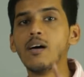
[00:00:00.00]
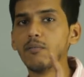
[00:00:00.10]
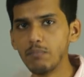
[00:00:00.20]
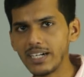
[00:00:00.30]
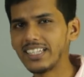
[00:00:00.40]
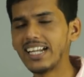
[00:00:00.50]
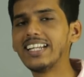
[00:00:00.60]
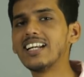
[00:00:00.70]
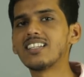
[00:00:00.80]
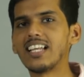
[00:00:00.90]
But they
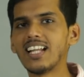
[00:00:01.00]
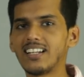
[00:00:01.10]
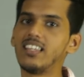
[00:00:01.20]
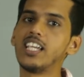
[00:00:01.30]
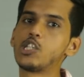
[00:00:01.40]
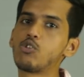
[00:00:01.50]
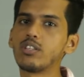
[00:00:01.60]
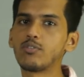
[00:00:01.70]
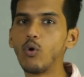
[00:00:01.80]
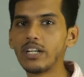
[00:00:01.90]
did say that the issue is
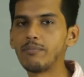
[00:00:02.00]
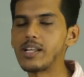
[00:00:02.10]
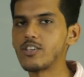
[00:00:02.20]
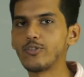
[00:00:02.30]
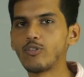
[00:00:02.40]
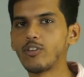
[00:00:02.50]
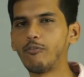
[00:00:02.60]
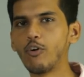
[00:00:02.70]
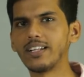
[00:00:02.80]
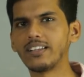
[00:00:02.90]
only present on the
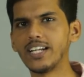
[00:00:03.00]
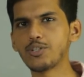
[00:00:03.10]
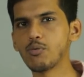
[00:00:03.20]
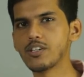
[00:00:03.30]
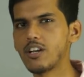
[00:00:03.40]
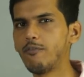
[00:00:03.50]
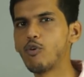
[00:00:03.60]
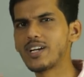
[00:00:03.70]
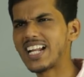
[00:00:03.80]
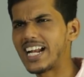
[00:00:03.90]
43-inch version.
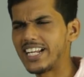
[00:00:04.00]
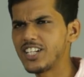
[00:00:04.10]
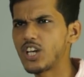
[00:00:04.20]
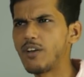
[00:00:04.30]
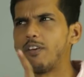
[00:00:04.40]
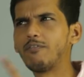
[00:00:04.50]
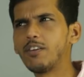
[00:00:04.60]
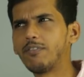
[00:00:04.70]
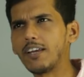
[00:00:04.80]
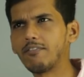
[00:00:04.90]
49-inch and
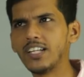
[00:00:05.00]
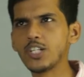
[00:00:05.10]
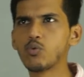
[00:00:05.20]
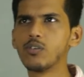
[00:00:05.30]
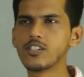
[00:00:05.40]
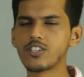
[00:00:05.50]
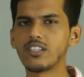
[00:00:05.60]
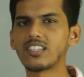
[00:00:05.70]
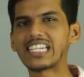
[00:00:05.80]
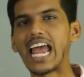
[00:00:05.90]
55-inch
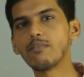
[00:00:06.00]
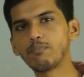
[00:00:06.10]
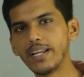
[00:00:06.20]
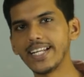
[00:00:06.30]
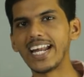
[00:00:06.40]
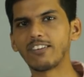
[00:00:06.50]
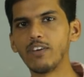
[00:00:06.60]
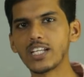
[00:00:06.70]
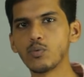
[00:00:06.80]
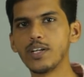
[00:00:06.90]
versions can play
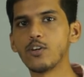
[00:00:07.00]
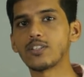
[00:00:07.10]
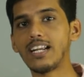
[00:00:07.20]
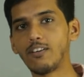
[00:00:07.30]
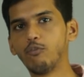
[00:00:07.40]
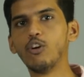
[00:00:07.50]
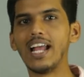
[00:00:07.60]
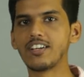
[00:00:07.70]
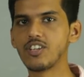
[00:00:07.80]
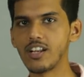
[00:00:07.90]
Netflix videos at full
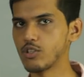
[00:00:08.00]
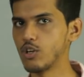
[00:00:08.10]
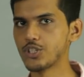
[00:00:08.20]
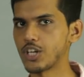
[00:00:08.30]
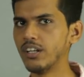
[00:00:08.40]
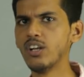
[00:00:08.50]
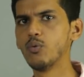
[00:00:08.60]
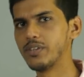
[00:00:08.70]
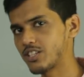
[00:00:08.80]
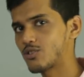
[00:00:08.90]
HD resolution,
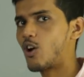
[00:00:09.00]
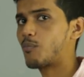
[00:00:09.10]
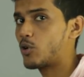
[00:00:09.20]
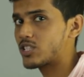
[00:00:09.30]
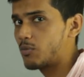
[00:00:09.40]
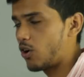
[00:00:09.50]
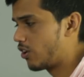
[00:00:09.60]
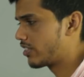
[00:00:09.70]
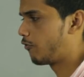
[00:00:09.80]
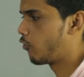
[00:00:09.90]
which is not possible on
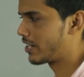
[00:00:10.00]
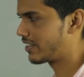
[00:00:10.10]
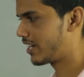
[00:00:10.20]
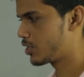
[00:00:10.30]
the 43-inch